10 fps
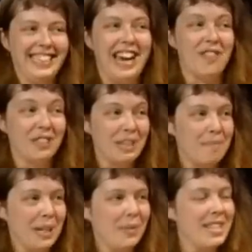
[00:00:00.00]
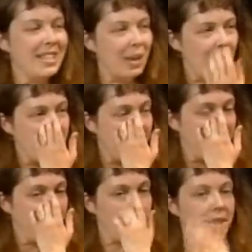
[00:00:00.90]
Yeah, really big one. So
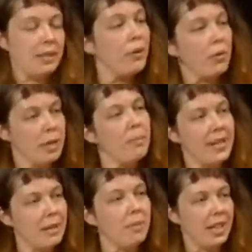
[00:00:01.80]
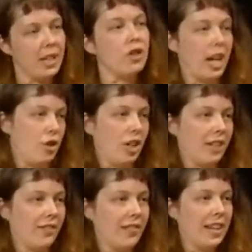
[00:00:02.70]
their responsibilities changing.